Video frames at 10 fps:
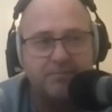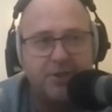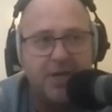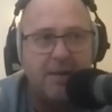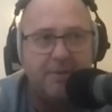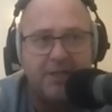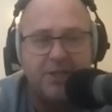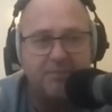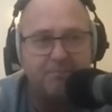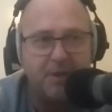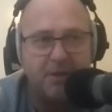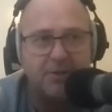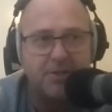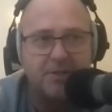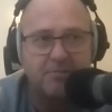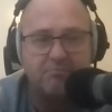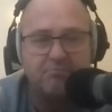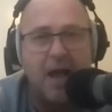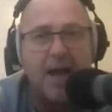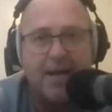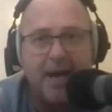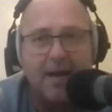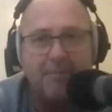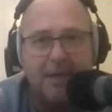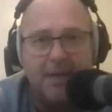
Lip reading: championship belts made up,